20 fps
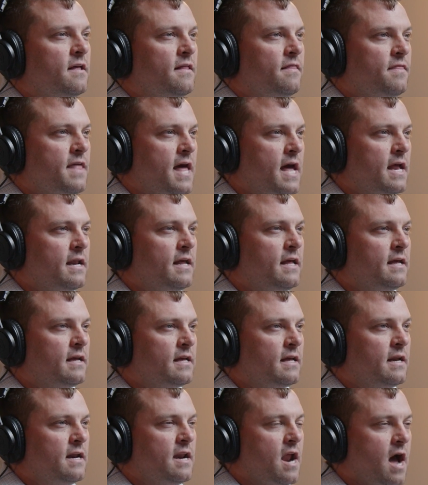that it
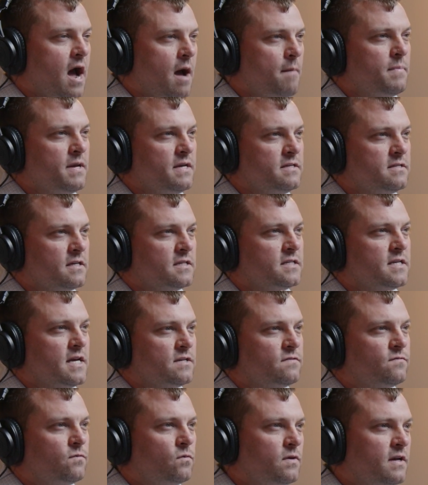cannot be
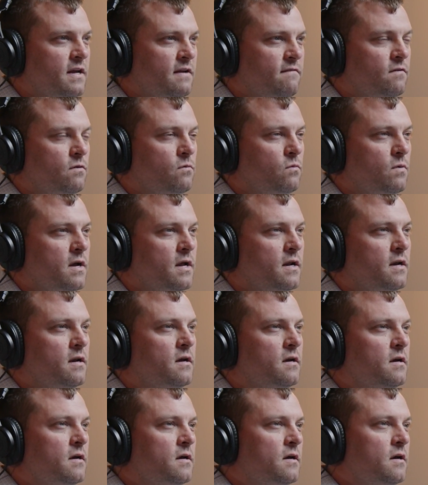successful even when
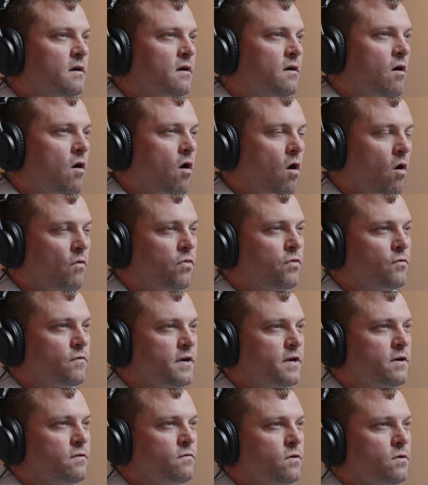all
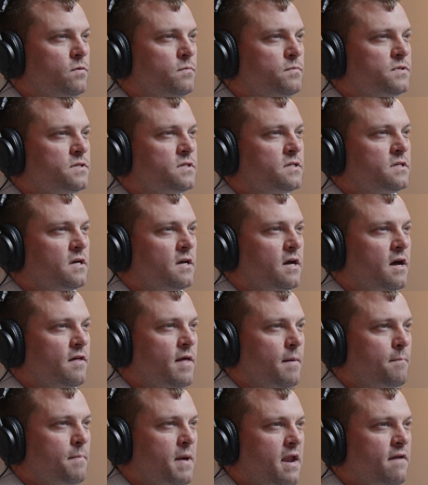three groups
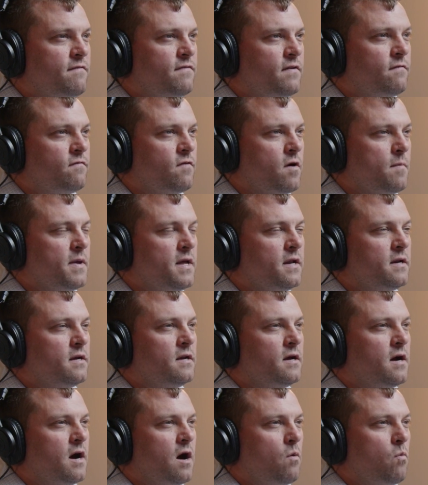that benefit from it
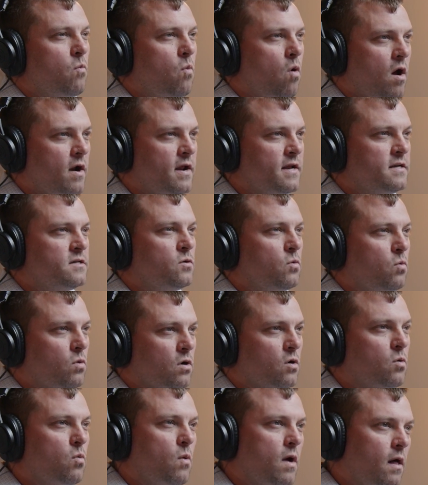want it to
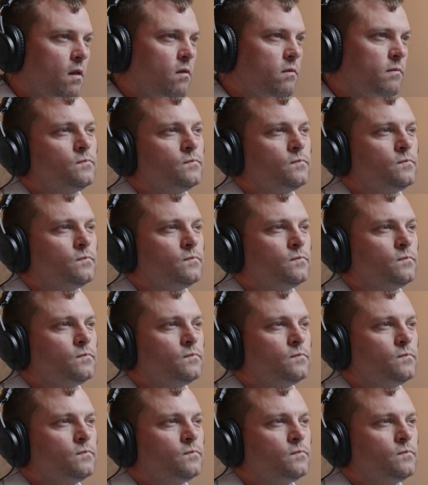work well.